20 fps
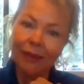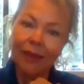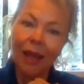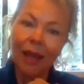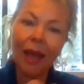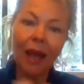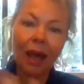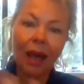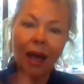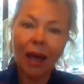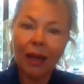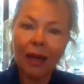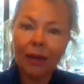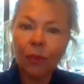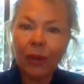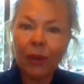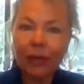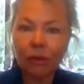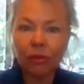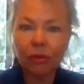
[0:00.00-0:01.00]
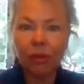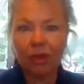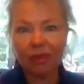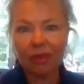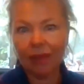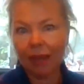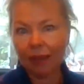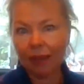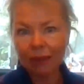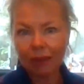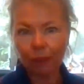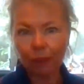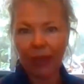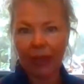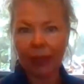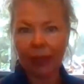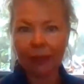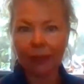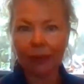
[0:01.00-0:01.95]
how do I know that that's bad?